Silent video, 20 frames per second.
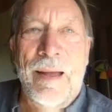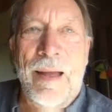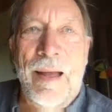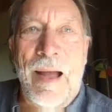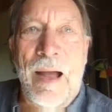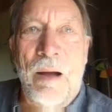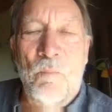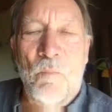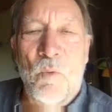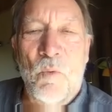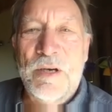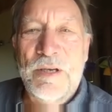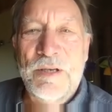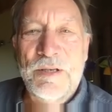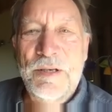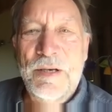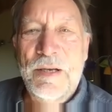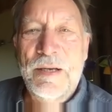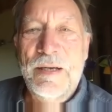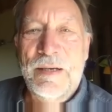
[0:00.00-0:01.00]
and what
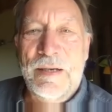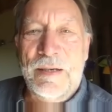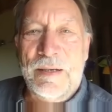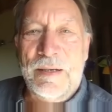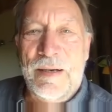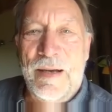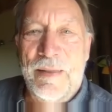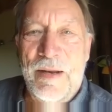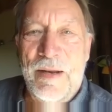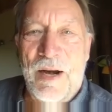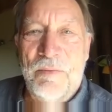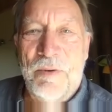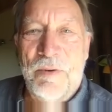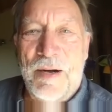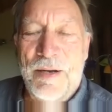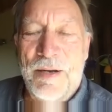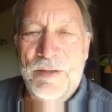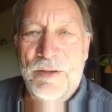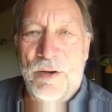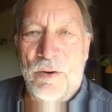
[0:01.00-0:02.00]
is needed. And then I
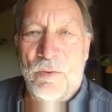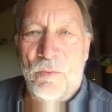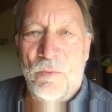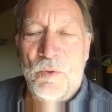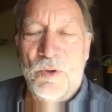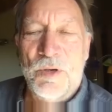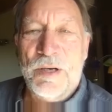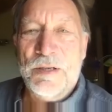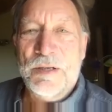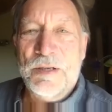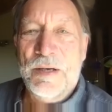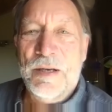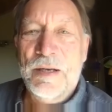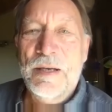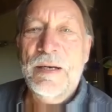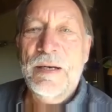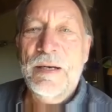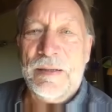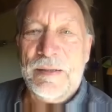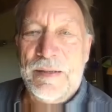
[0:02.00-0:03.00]
realized, what is
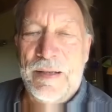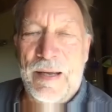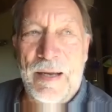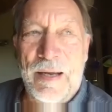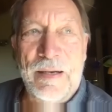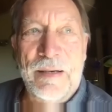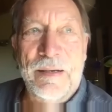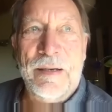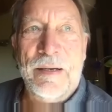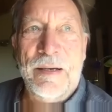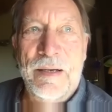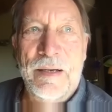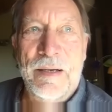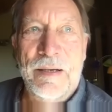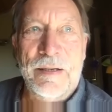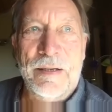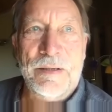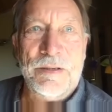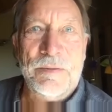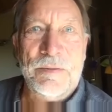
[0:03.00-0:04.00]
needed then
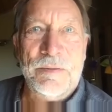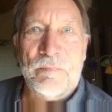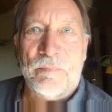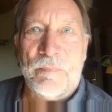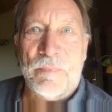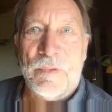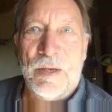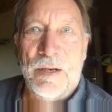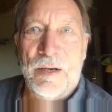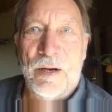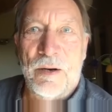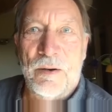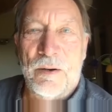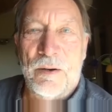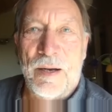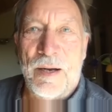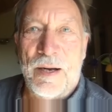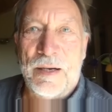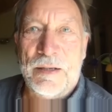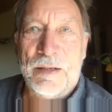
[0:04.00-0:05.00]
is,
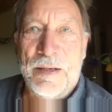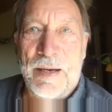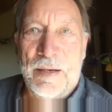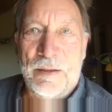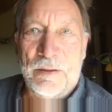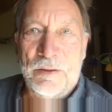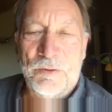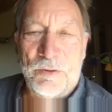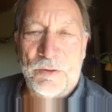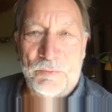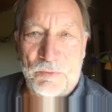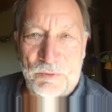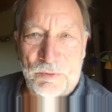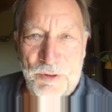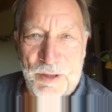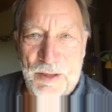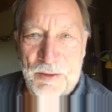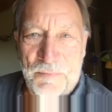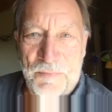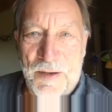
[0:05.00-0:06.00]
again,
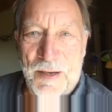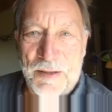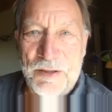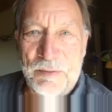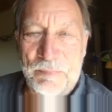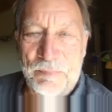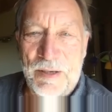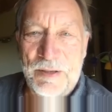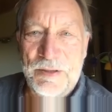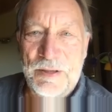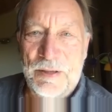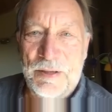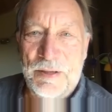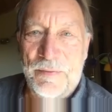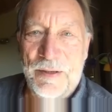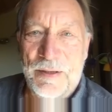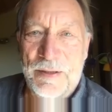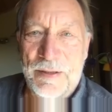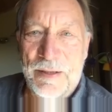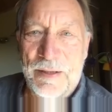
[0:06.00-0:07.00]
greater flexibility of
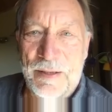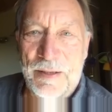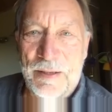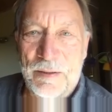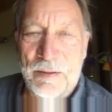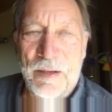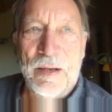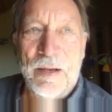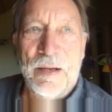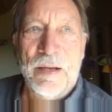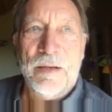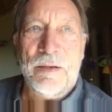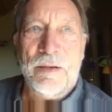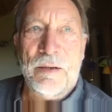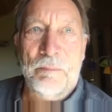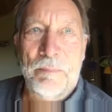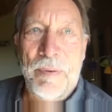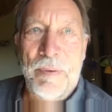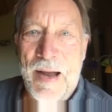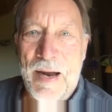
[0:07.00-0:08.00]
thinking,
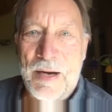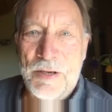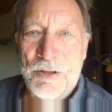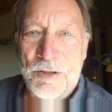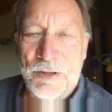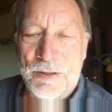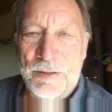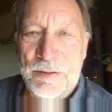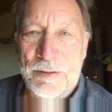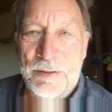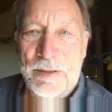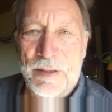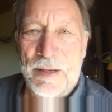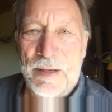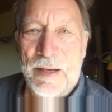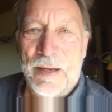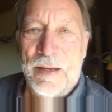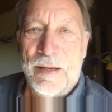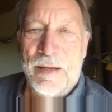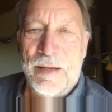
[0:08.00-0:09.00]
compassion,
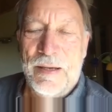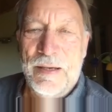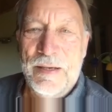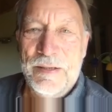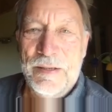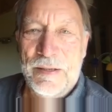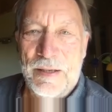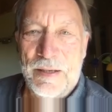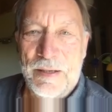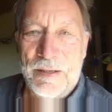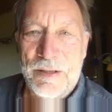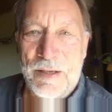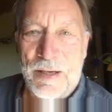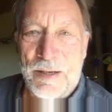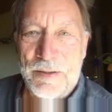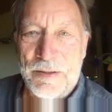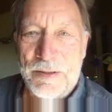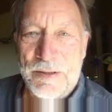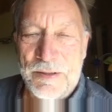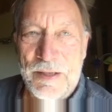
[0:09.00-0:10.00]
easing each
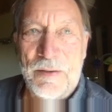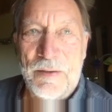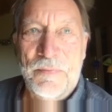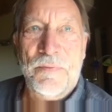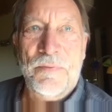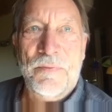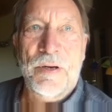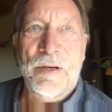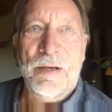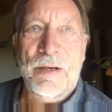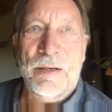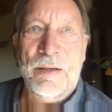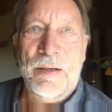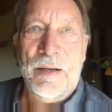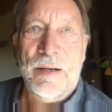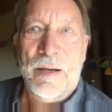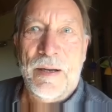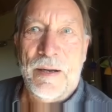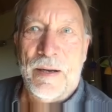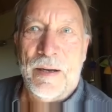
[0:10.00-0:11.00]
other's suffering,
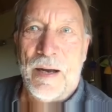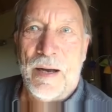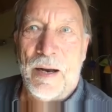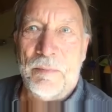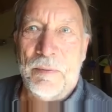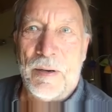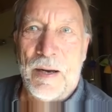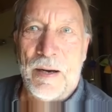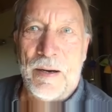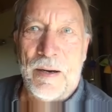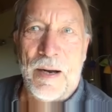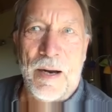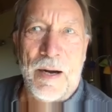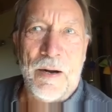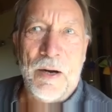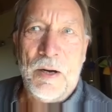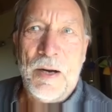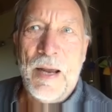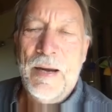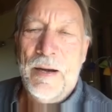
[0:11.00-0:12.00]
and
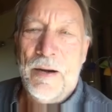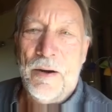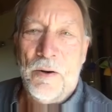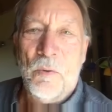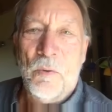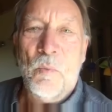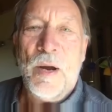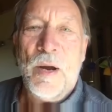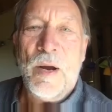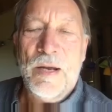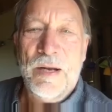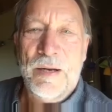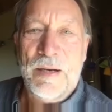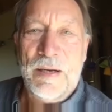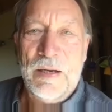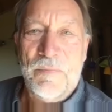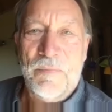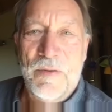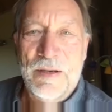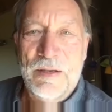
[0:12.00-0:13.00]
again, an
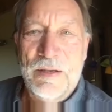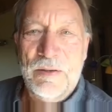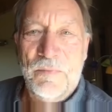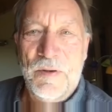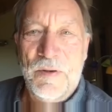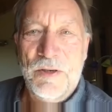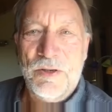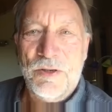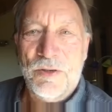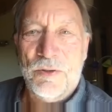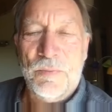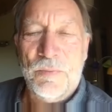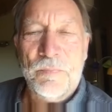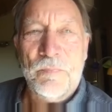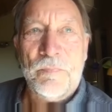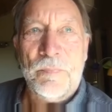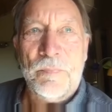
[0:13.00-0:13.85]
awakening of the individual,